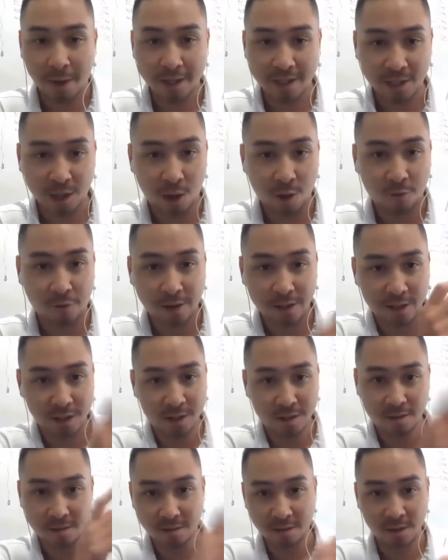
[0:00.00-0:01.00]
myself and
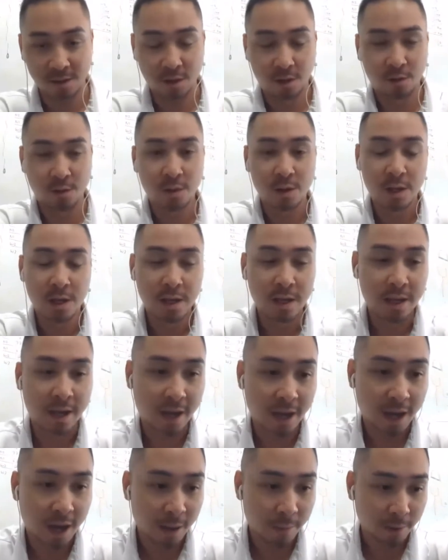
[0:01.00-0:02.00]
just, it
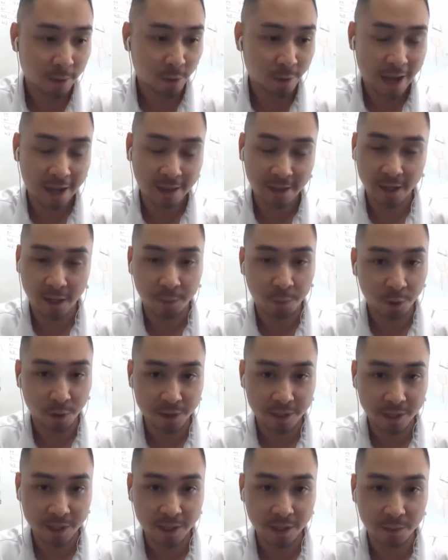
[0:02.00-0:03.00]
would act like a
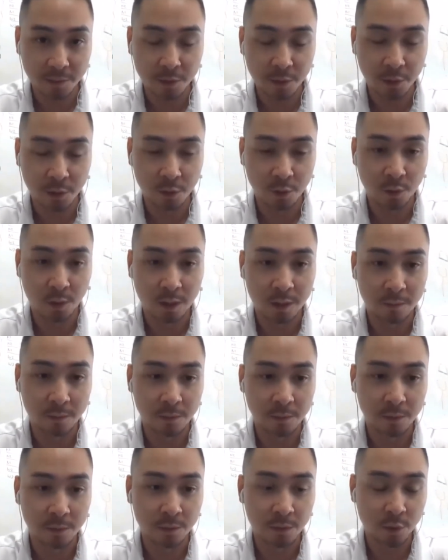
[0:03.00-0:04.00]
pulley system to
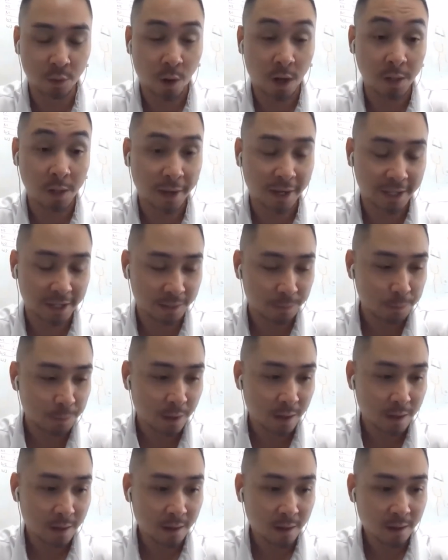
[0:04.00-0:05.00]
automate it.
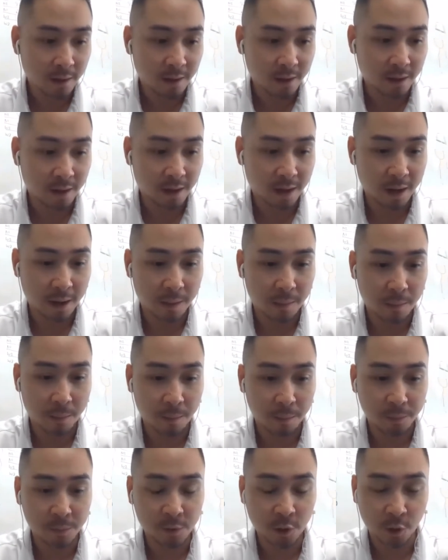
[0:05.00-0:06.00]

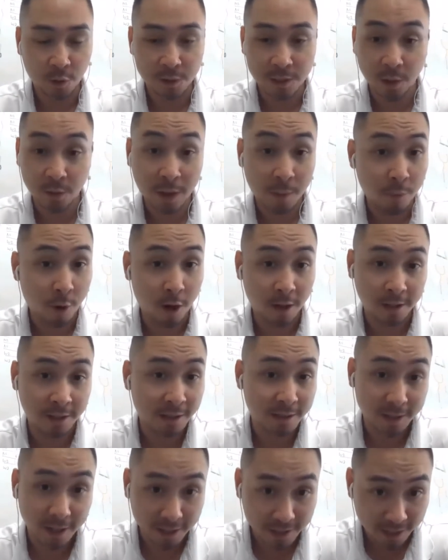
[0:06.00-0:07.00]
Turns out that
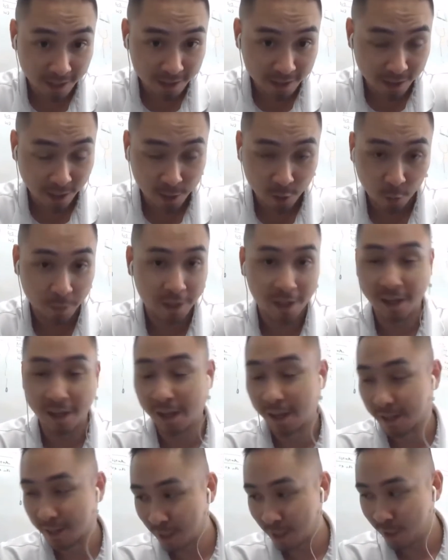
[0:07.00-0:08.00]
product doesn't exist. They told me it
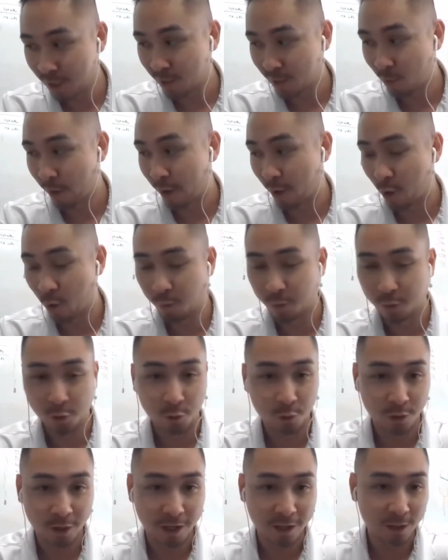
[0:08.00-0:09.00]
didn't exist. I went home,
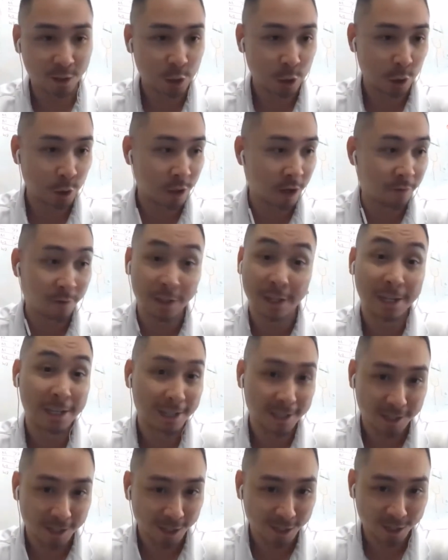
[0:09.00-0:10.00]
Googled it. Sure enough, it
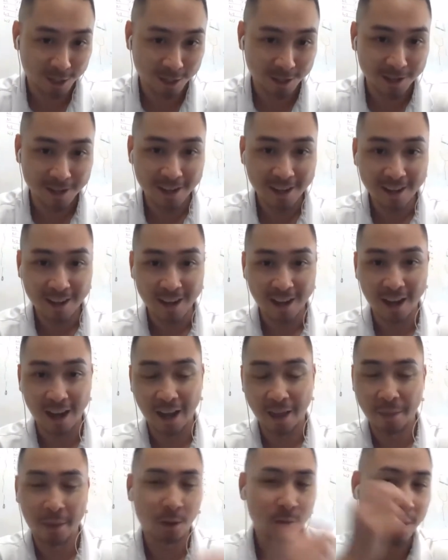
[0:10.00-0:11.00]
didn't exist.
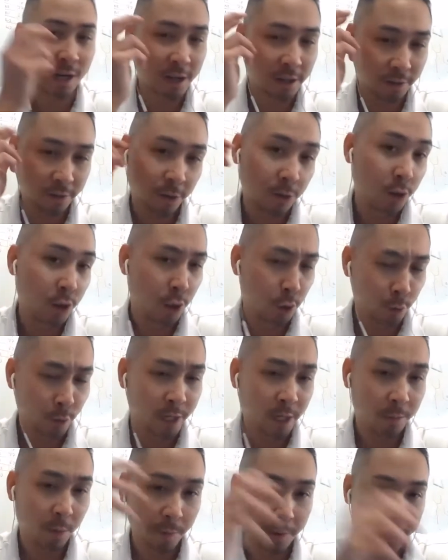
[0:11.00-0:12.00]
And that was kind of like the
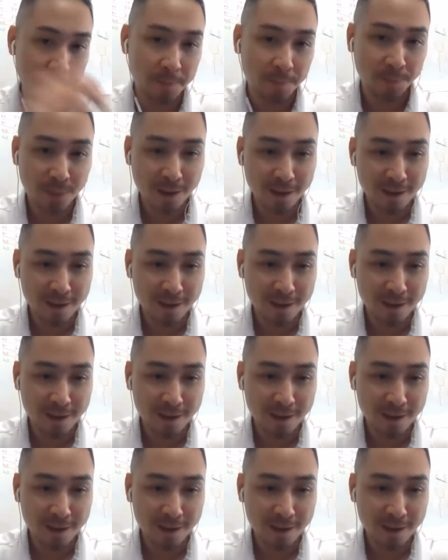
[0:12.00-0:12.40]
eureka moment.